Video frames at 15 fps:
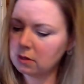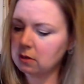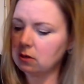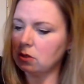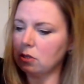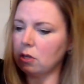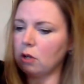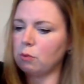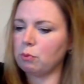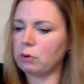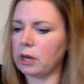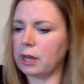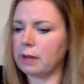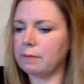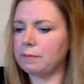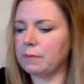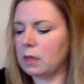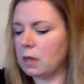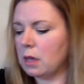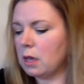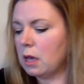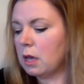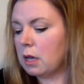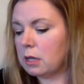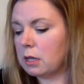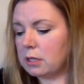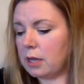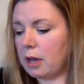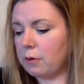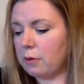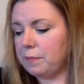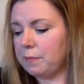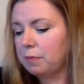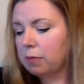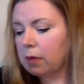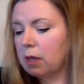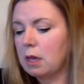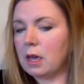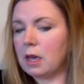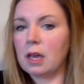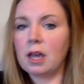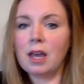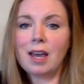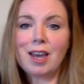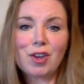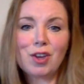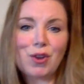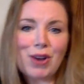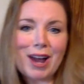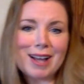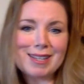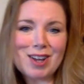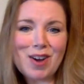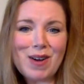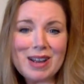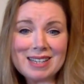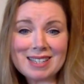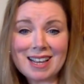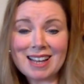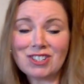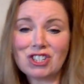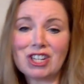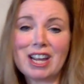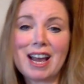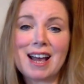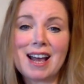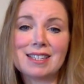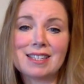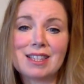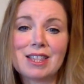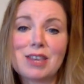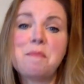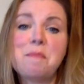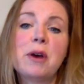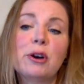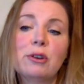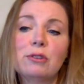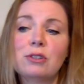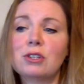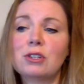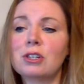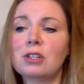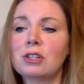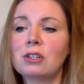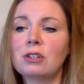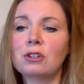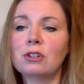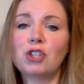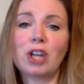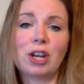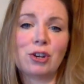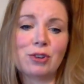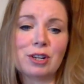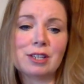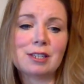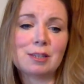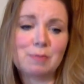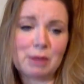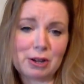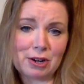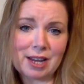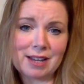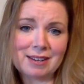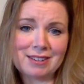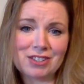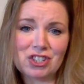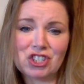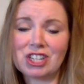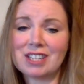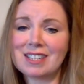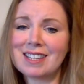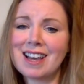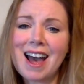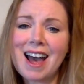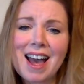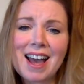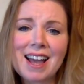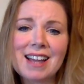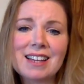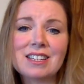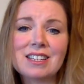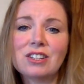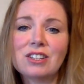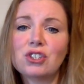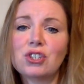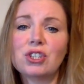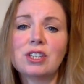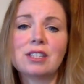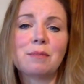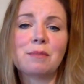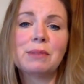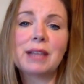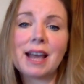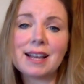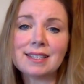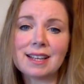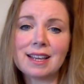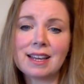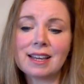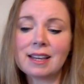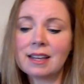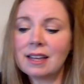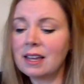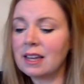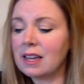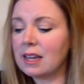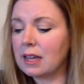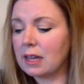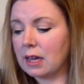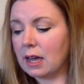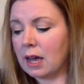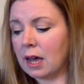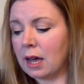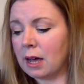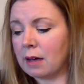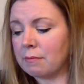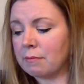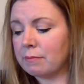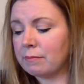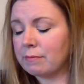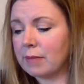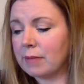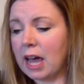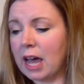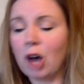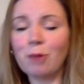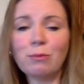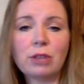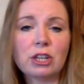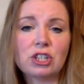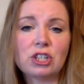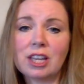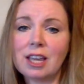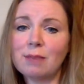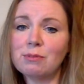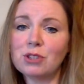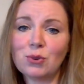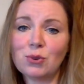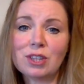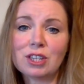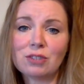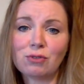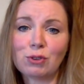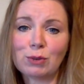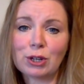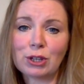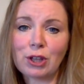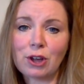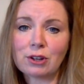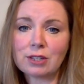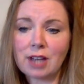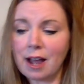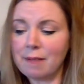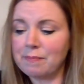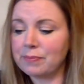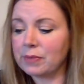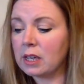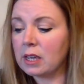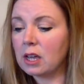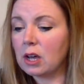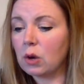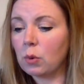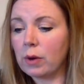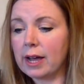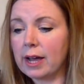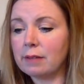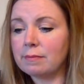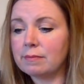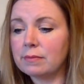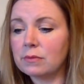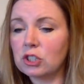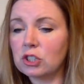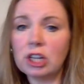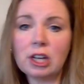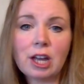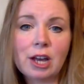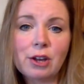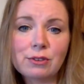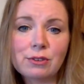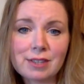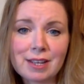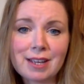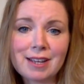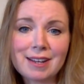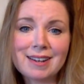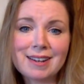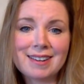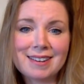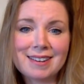So pretty. So, you guys know I said she has the most generous spirit. She's kind. She's a blessing. I hope that she keeps doing this for a real long time. Well, she knows that